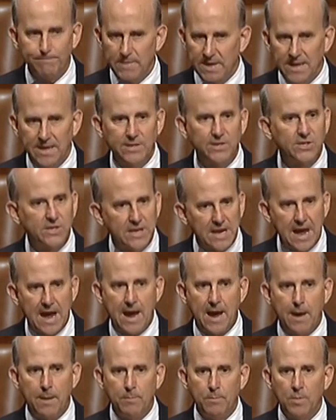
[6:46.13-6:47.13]
It's
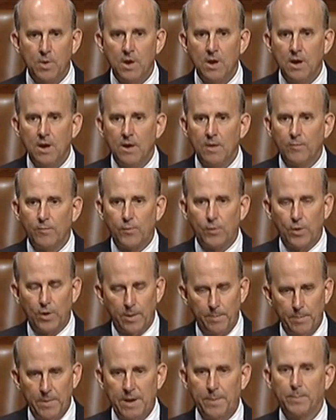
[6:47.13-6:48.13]
time for an
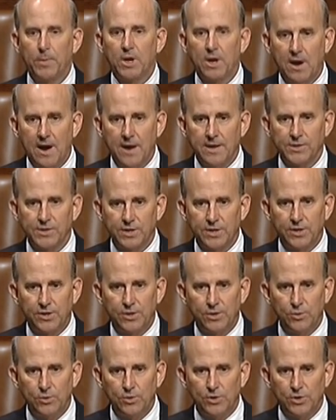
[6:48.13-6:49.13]
amendment
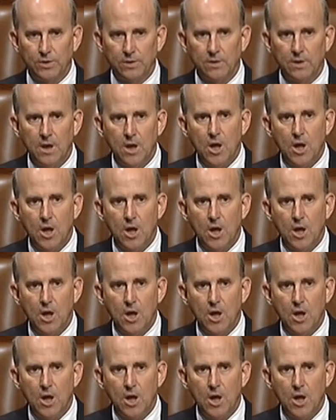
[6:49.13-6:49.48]
constitution.